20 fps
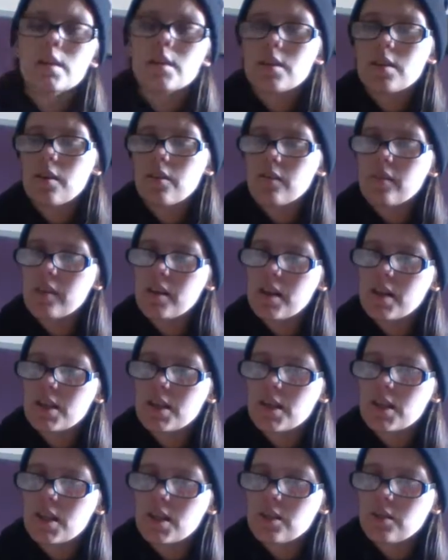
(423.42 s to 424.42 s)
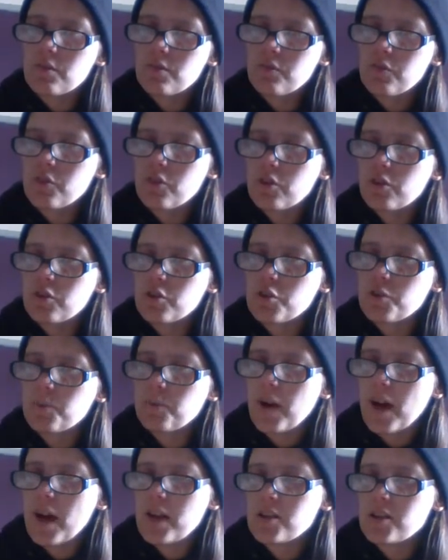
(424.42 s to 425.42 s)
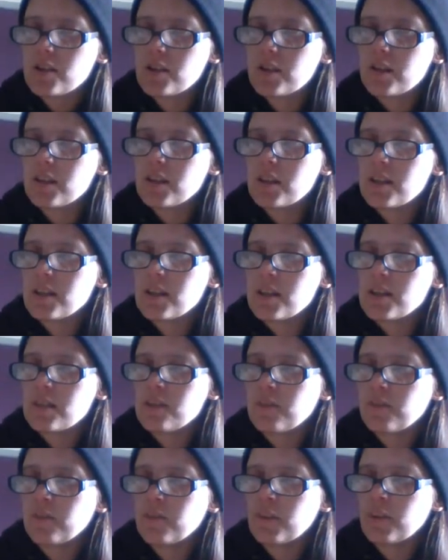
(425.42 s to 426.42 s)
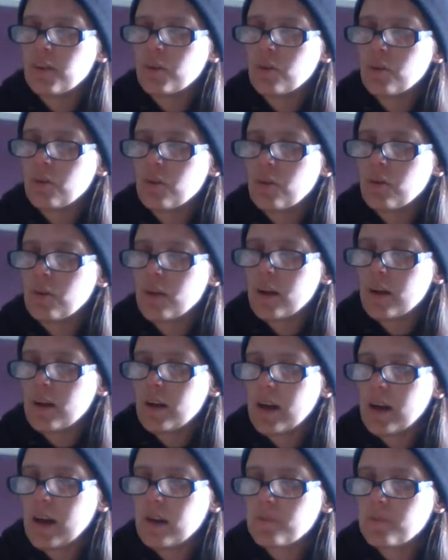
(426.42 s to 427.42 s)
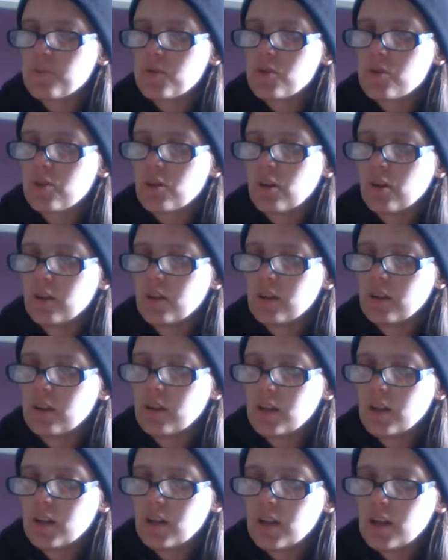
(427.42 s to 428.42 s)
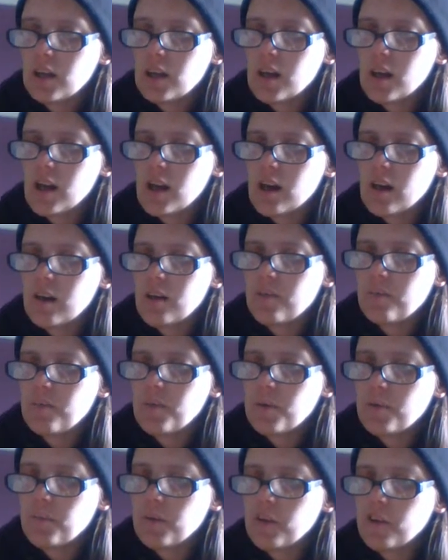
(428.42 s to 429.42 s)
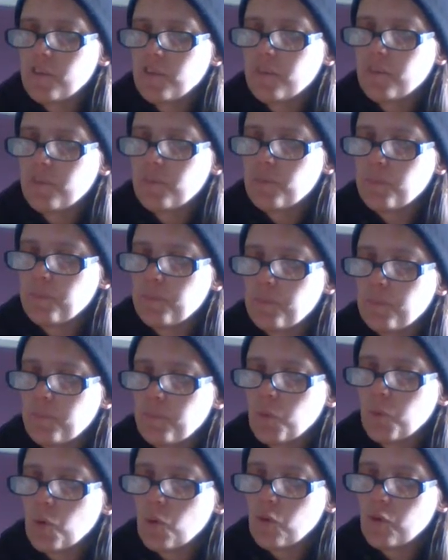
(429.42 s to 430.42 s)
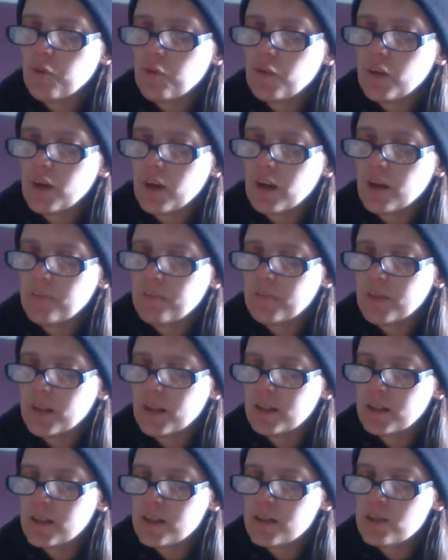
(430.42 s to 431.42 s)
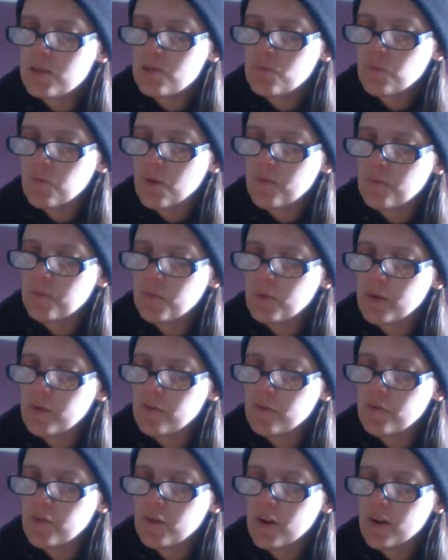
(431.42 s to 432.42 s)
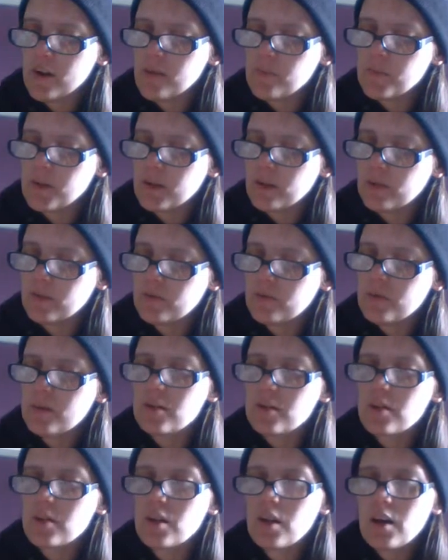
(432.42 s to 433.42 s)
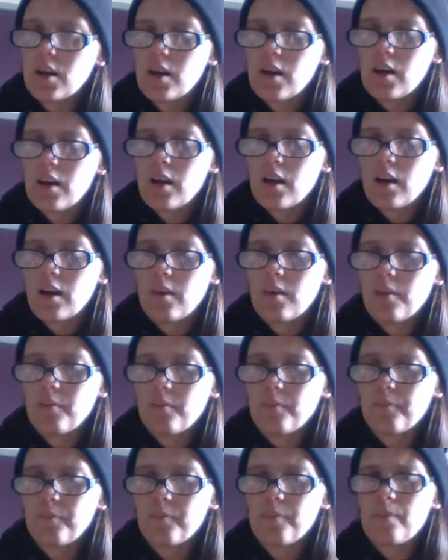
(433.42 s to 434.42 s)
So this is the Rouge Passion, and this is Velour Absol um, Parfum, and this is 1.5 mils. Um,